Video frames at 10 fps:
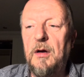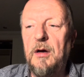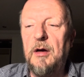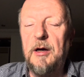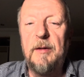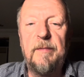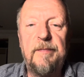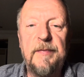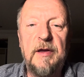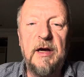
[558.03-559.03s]

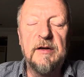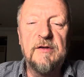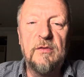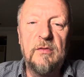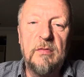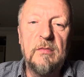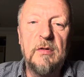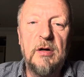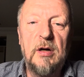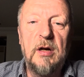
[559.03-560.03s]
So
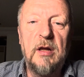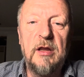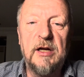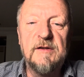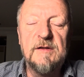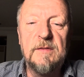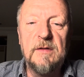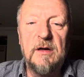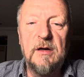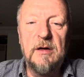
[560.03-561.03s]
that's
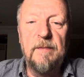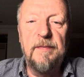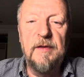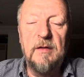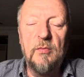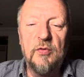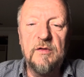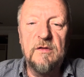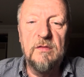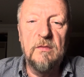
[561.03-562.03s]

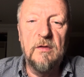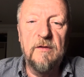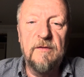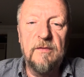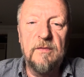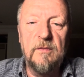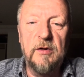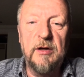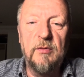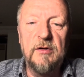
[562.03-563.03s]
most of
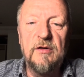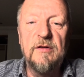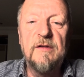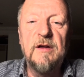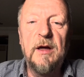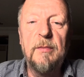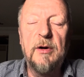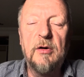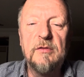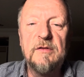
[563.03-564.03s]
what I wanted to say
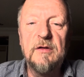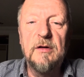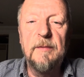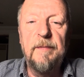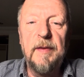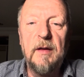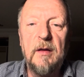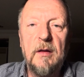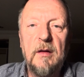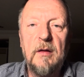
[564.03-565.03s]
about
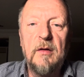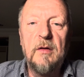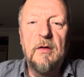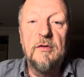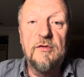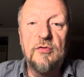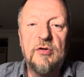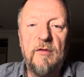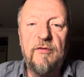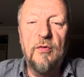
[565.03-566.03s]

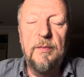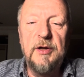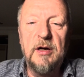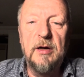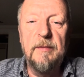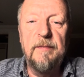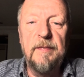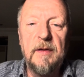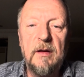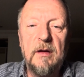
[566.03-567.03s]
social phobia.
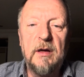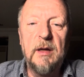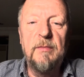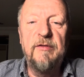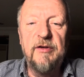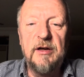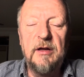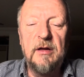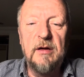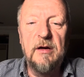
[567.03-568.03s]
Can be very